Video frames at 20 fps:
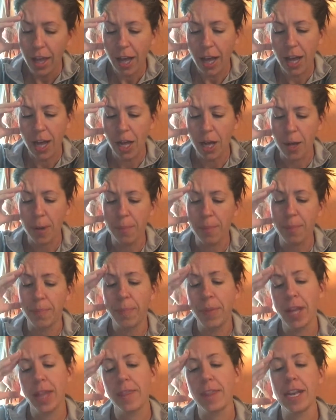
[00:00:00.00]

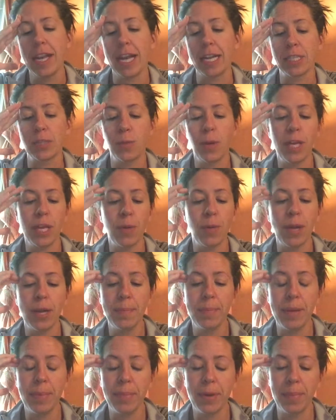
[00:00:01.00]
The next way you want to
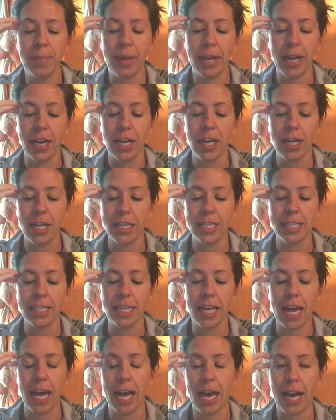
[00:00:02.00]
be prepared is
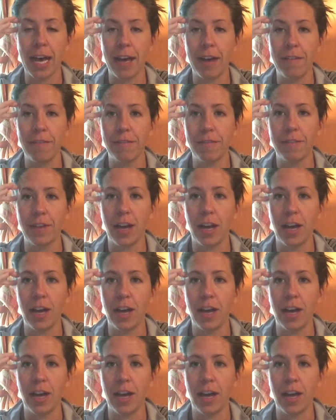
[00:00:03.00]
to have,